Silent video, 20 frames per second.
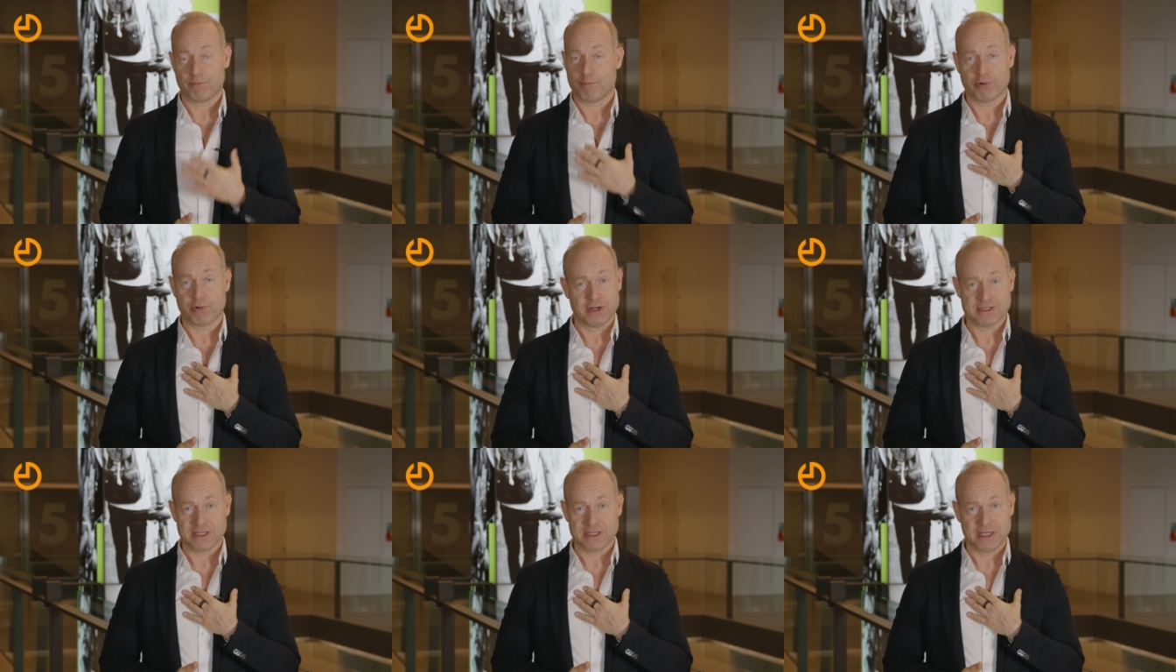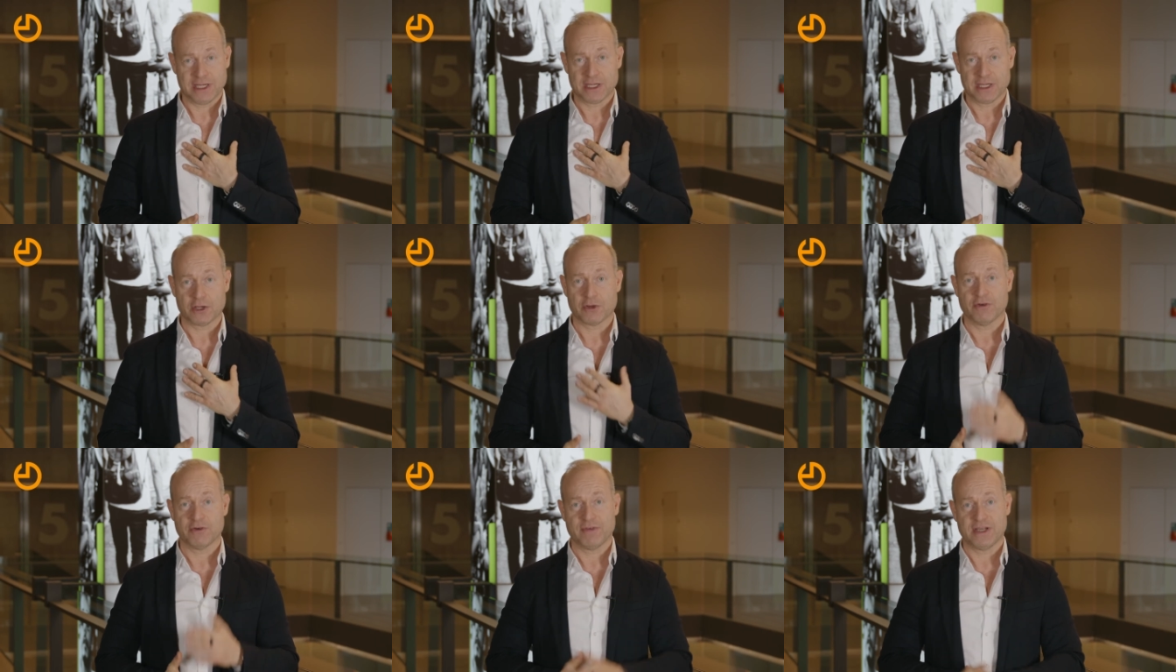personally
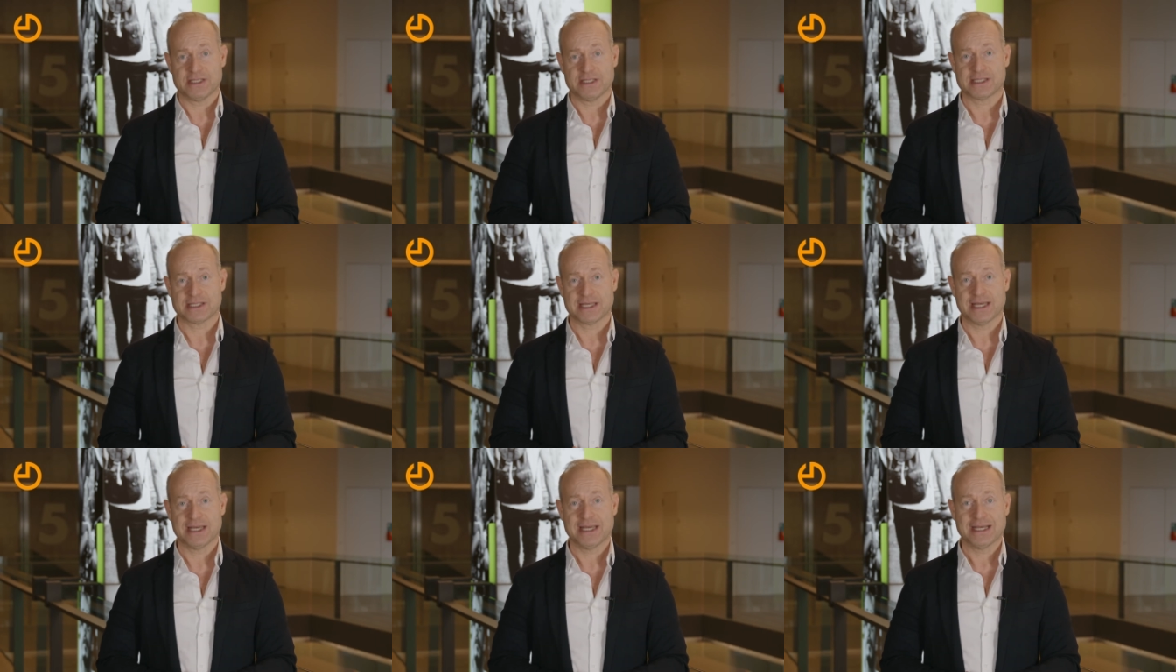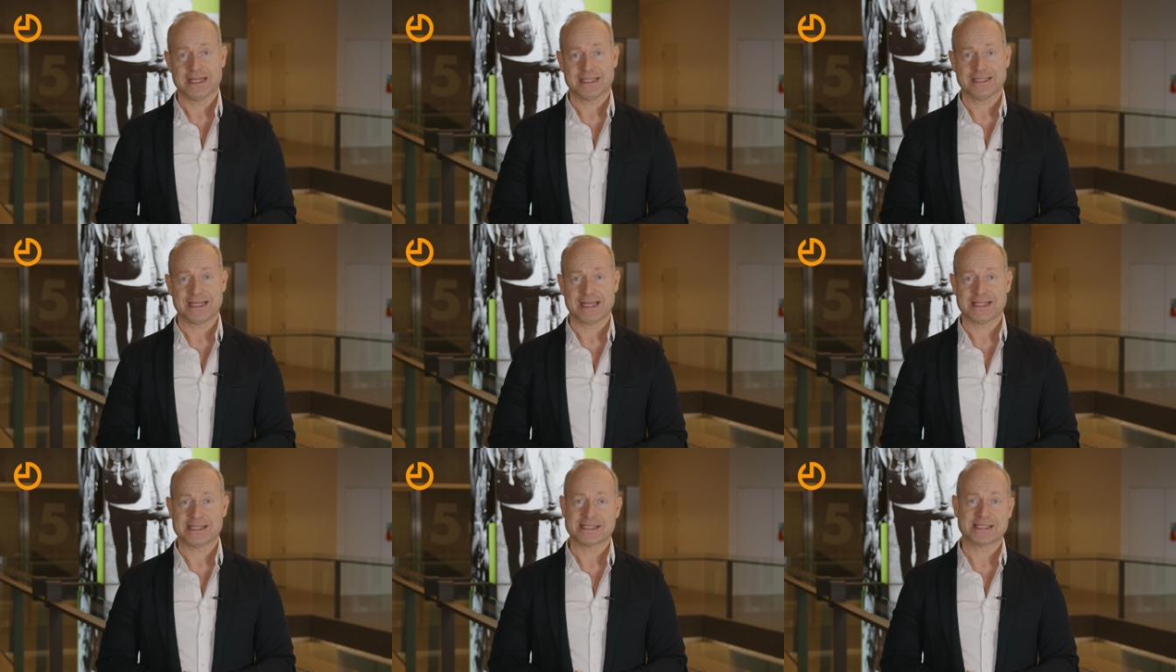convinced
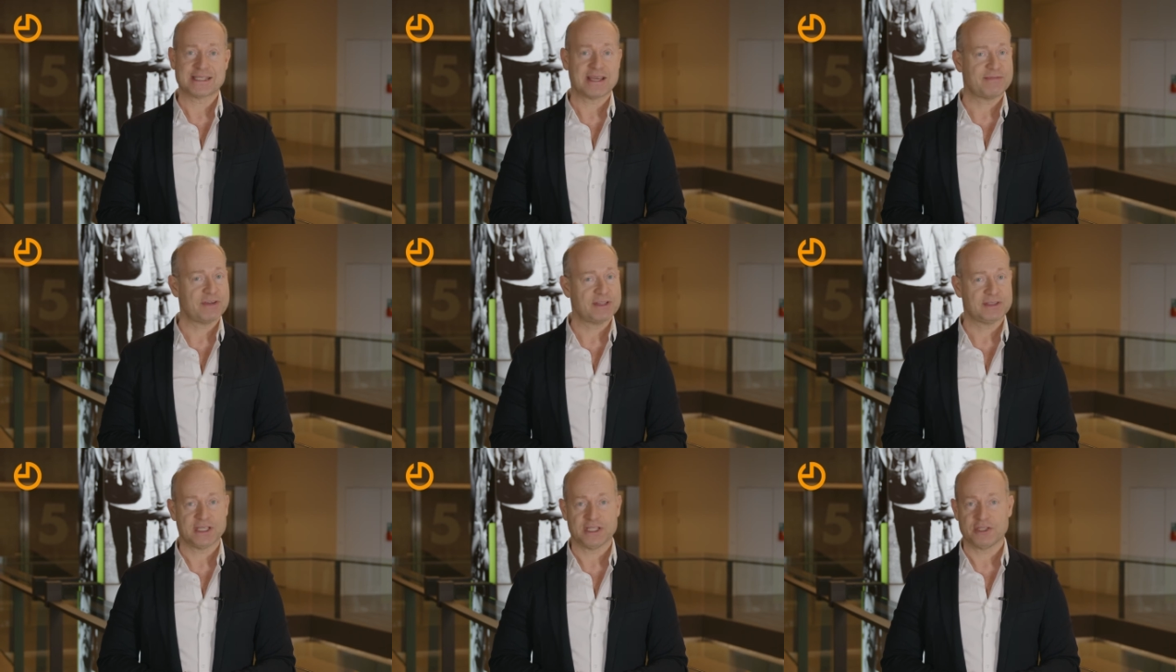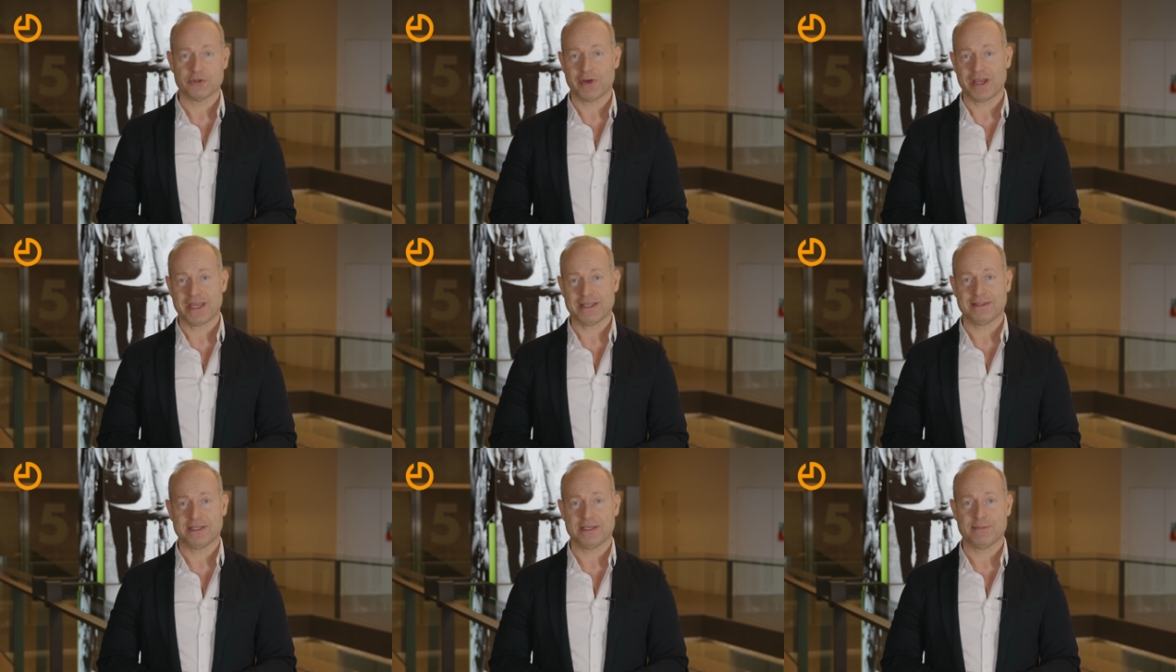that 70
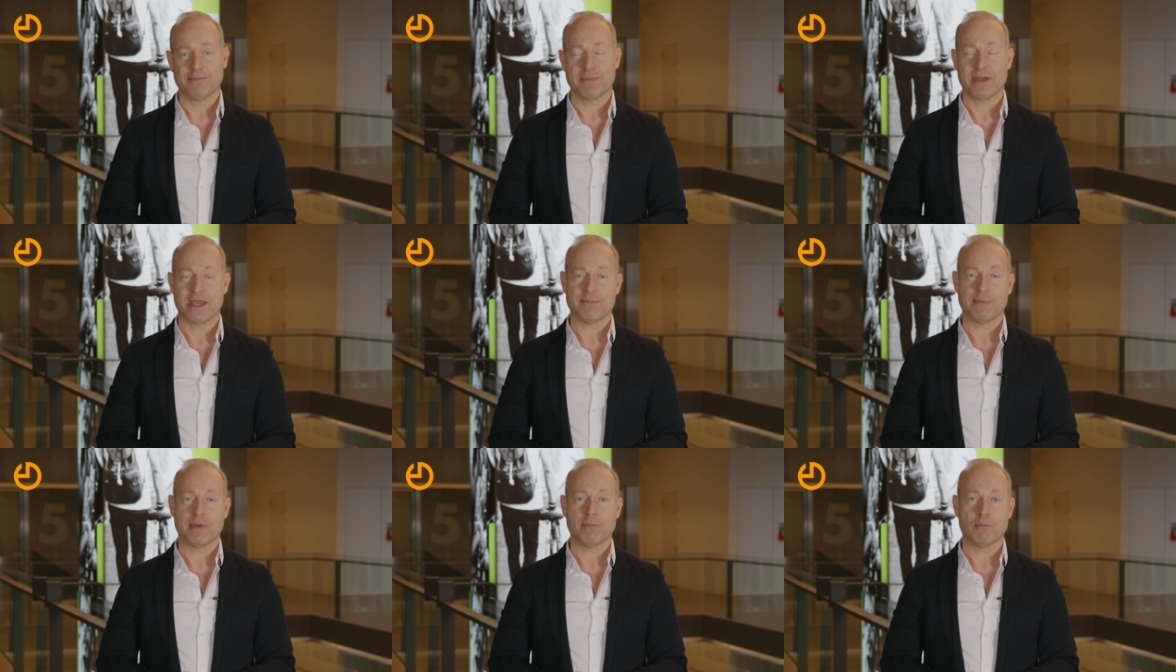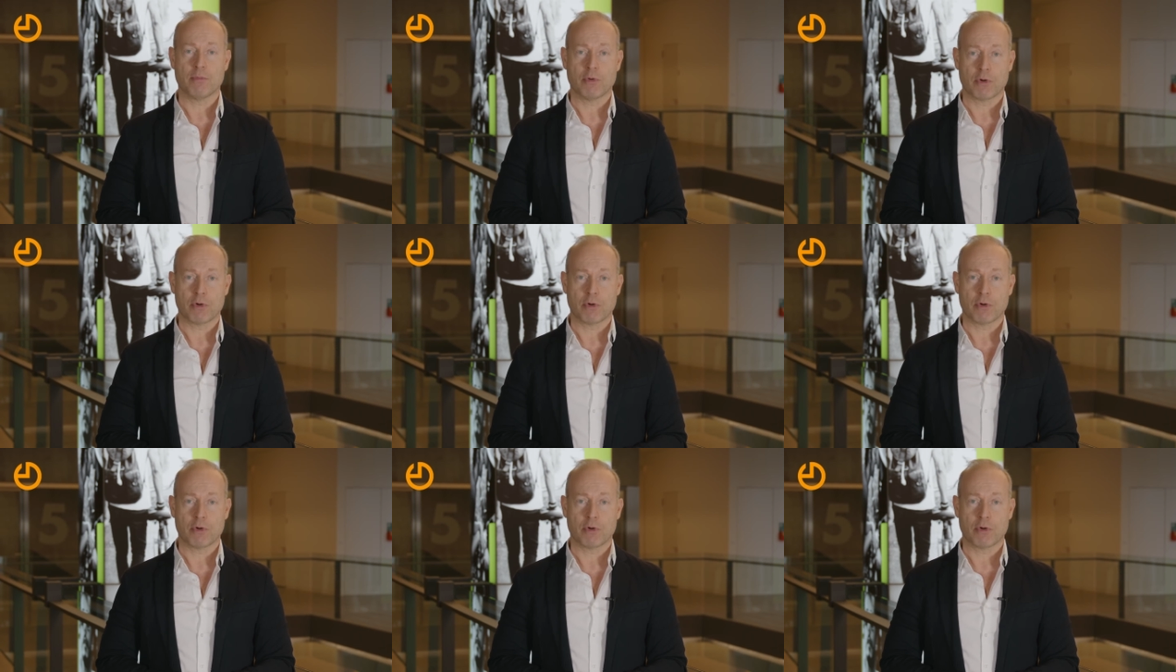to 80 maybe